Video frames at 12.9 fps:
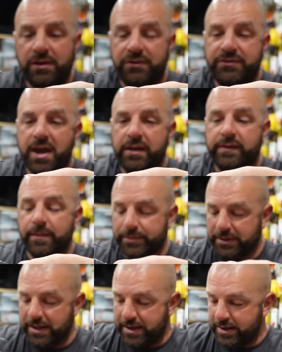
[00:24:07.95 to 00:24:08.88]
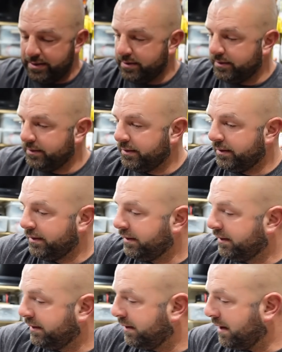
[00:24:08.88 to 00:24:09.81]
you just take the blade.
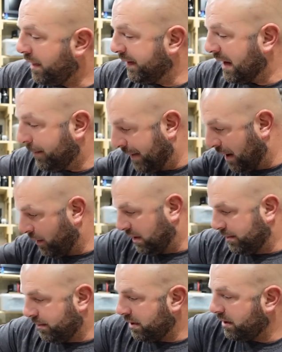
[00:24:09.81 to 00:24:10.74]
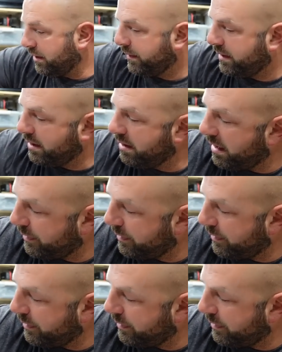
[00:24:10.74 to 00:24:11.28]
I think I buried them. Here we are.